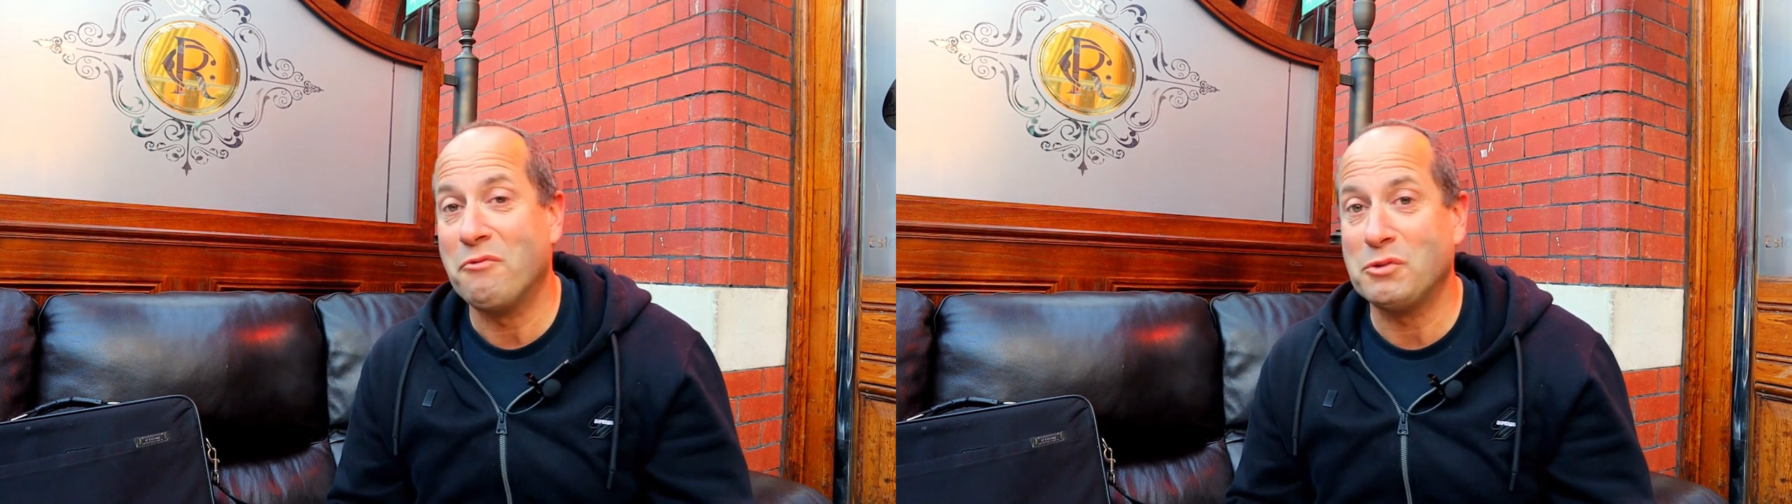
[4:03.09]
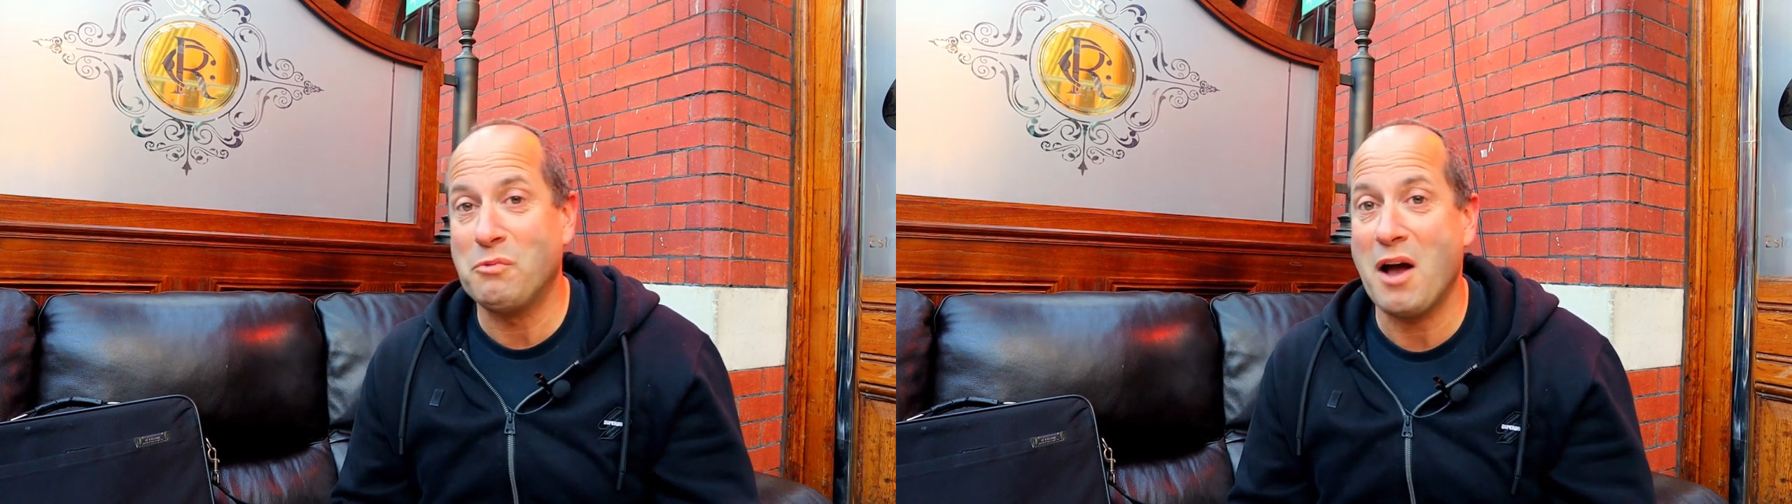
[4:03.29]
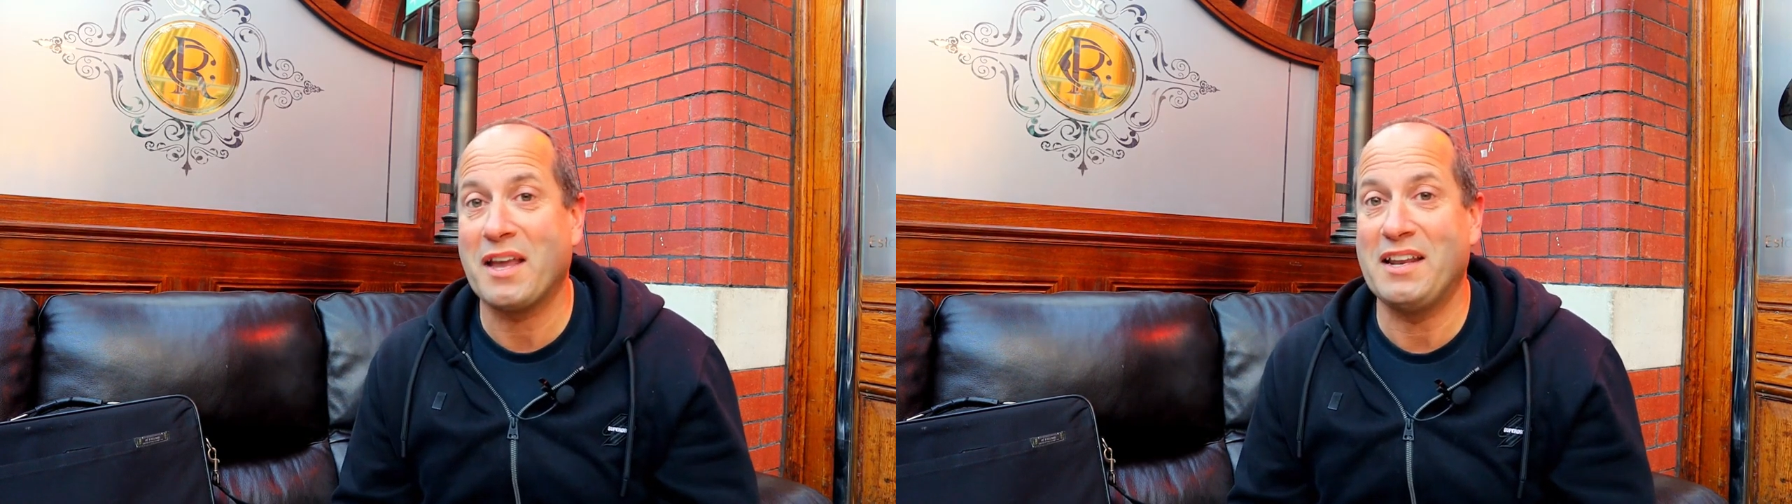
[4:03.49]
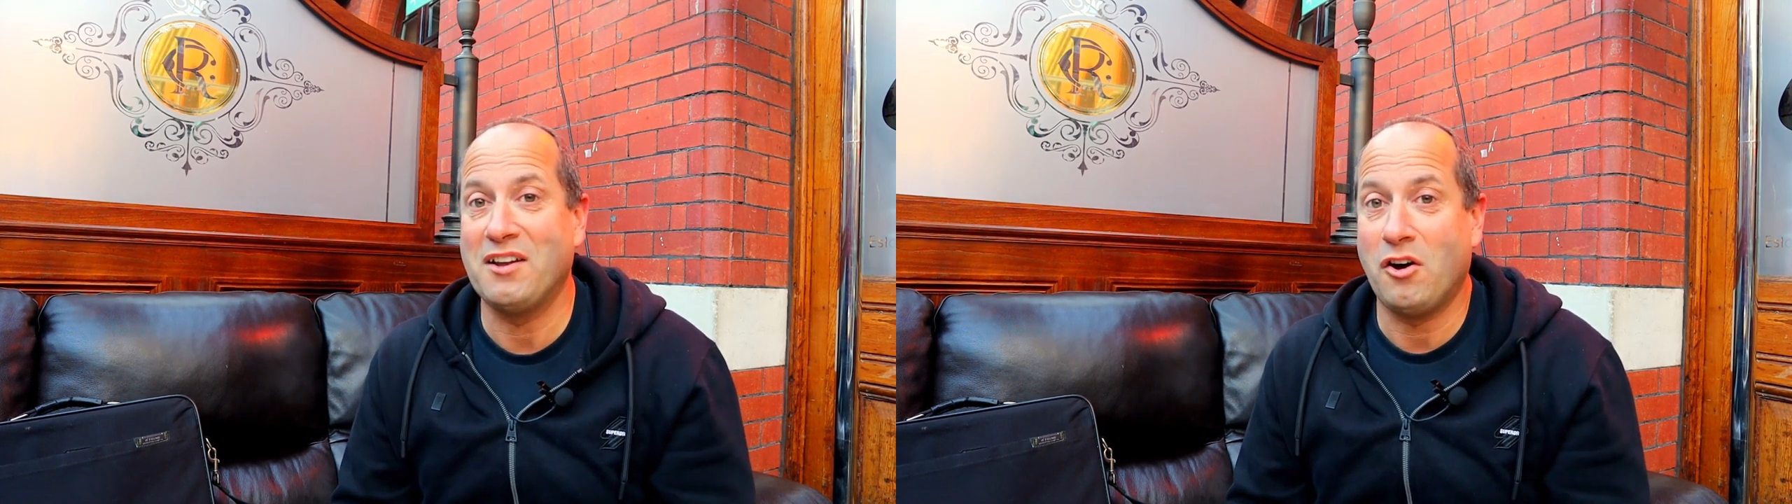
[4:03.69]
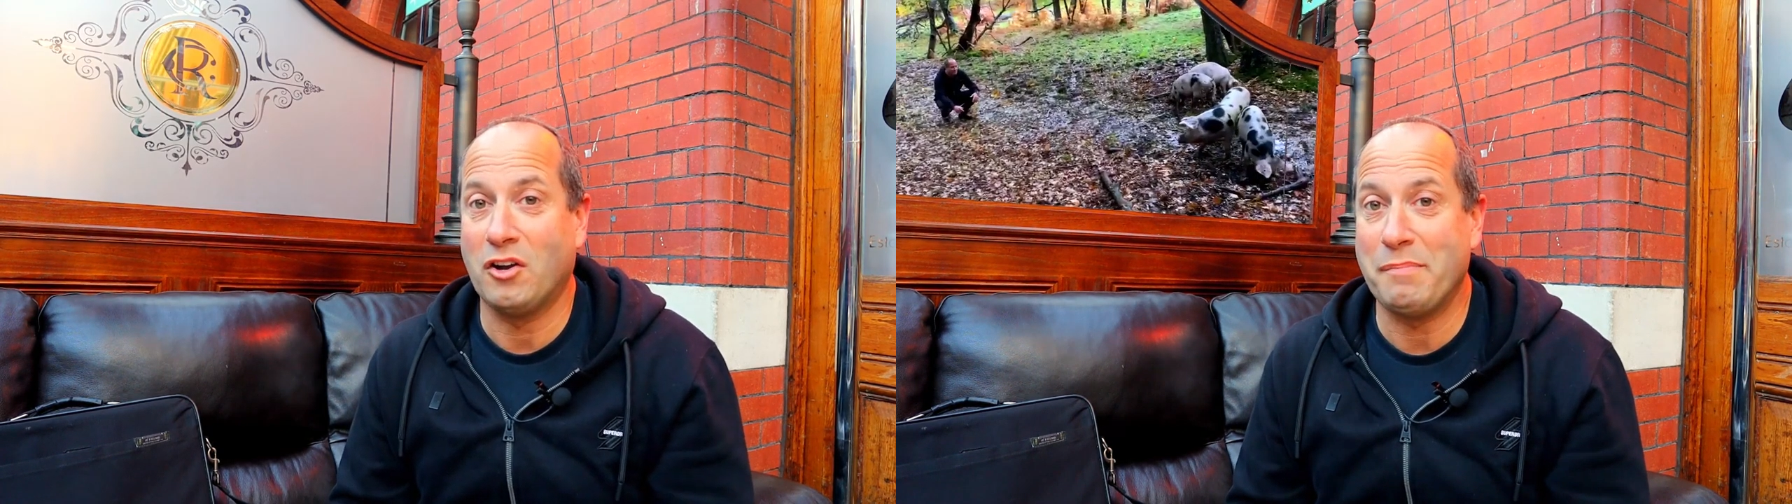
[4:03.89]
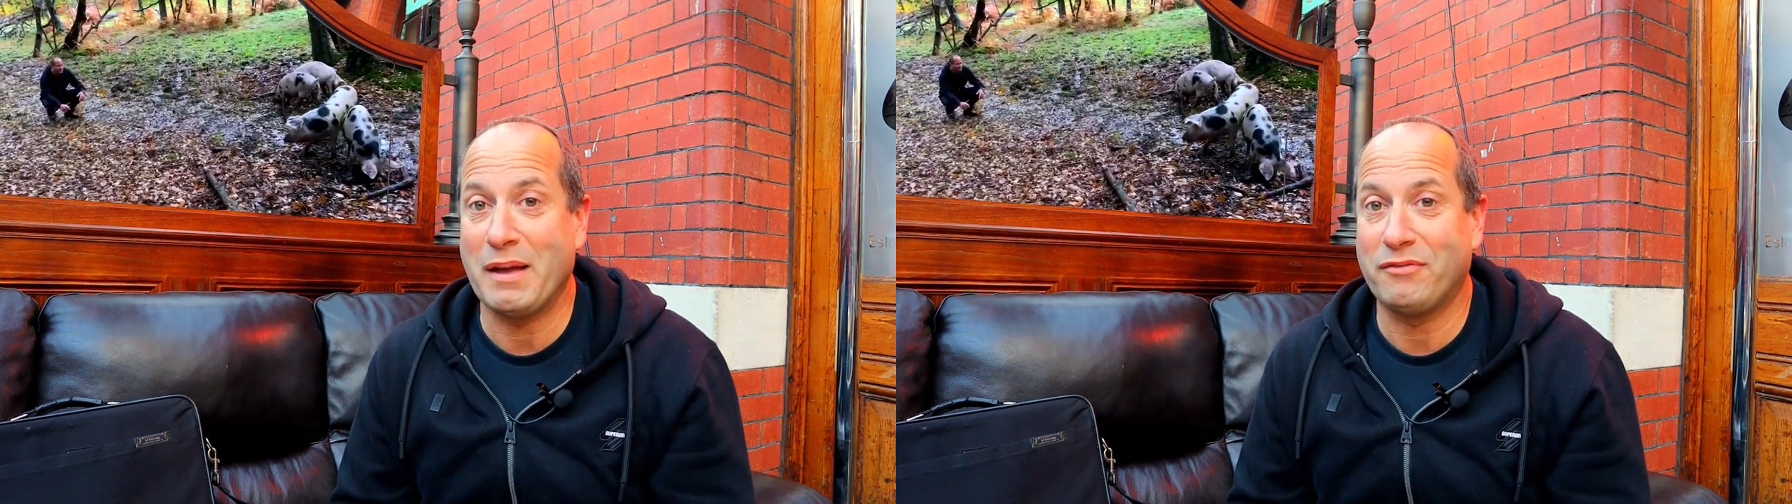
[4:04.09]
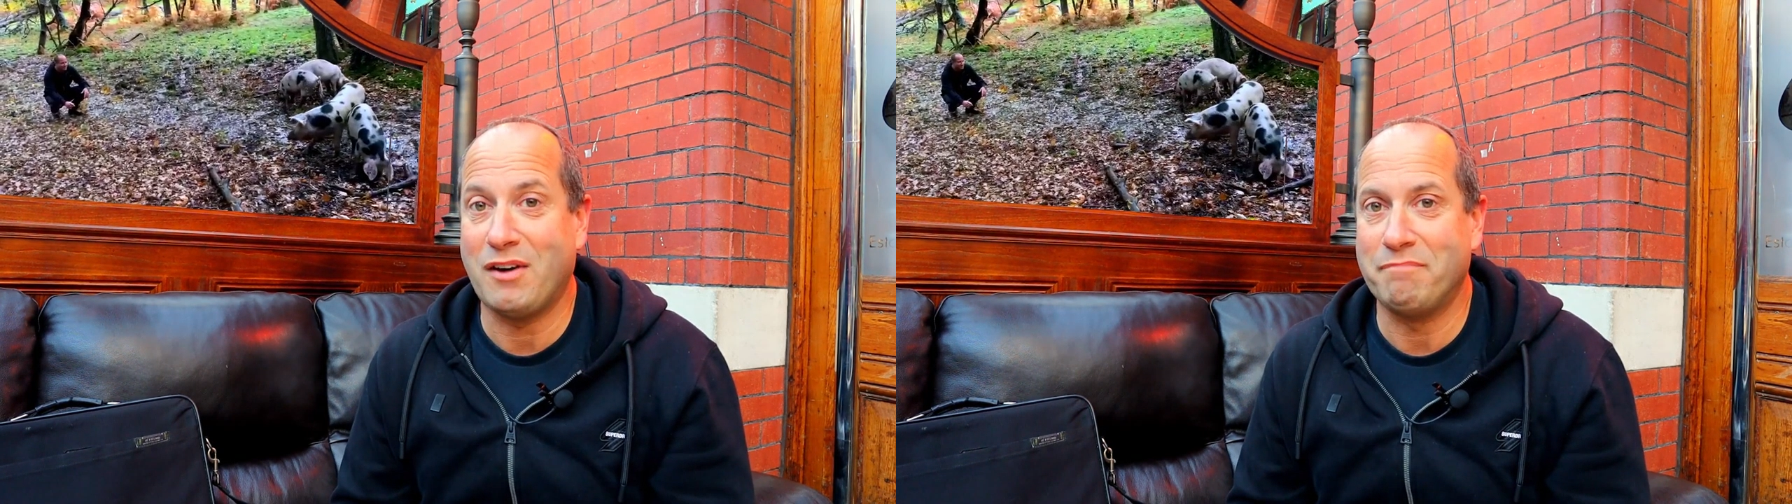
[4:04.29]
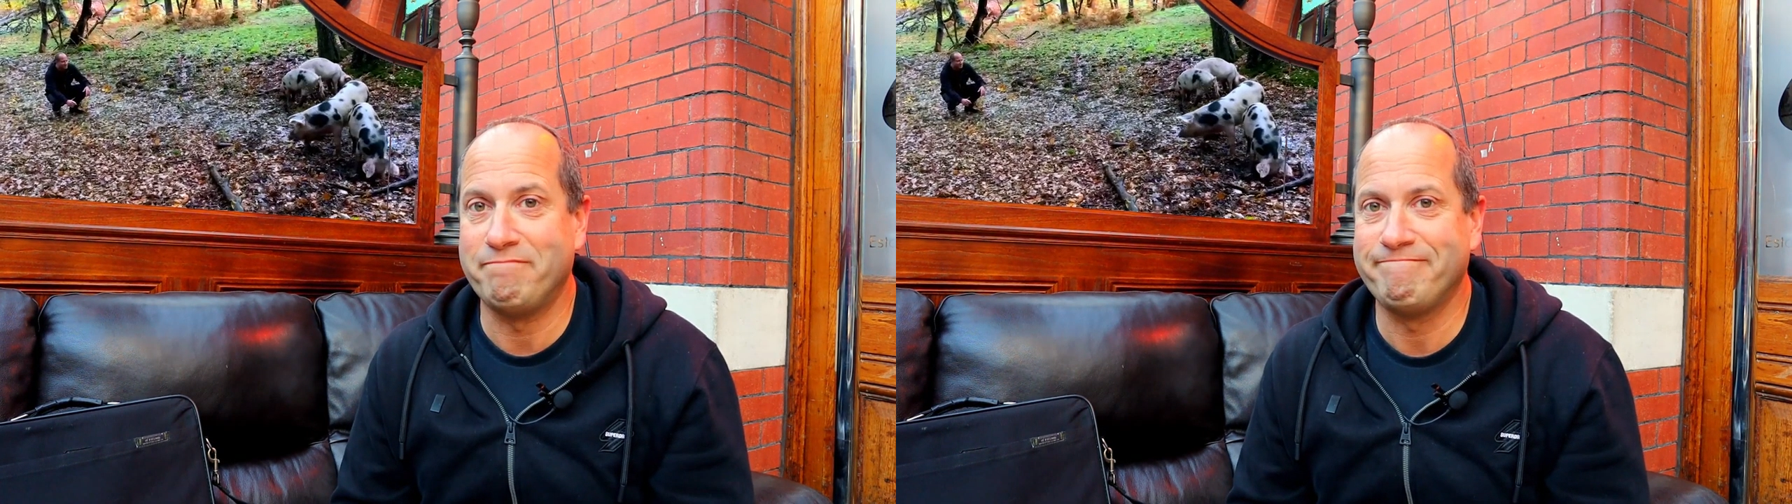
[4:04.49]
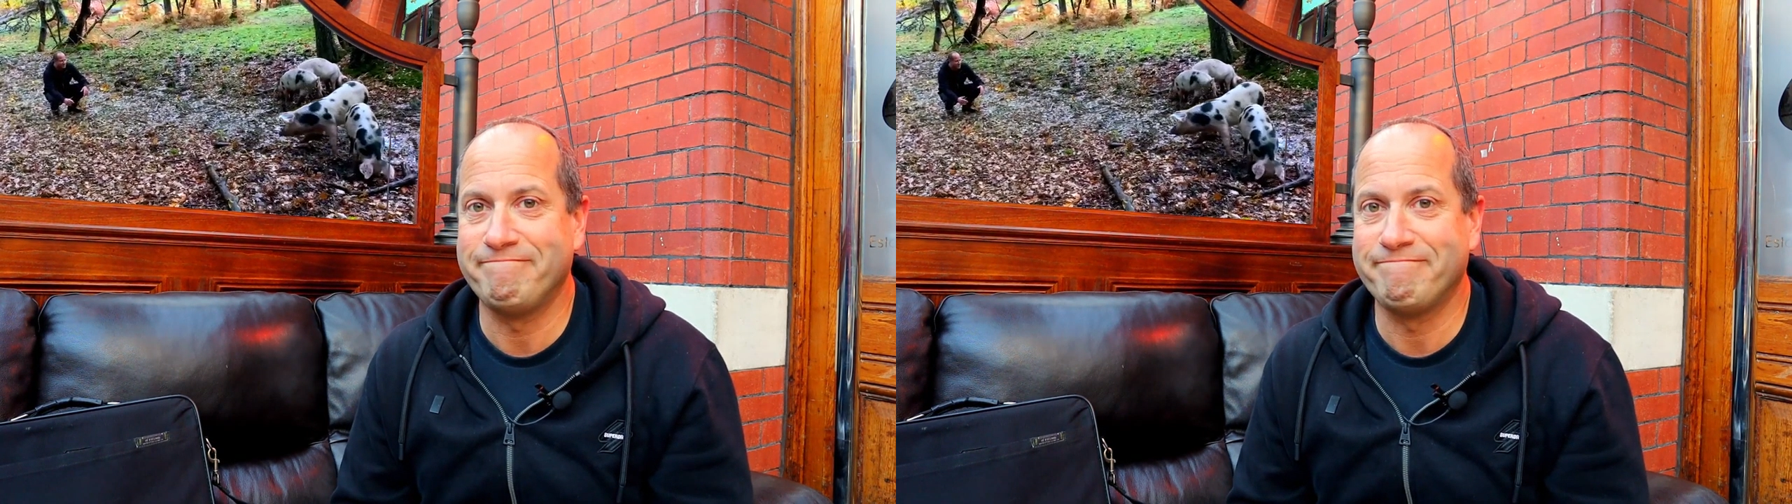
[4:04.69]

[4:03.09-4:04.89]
was working on a pig farm.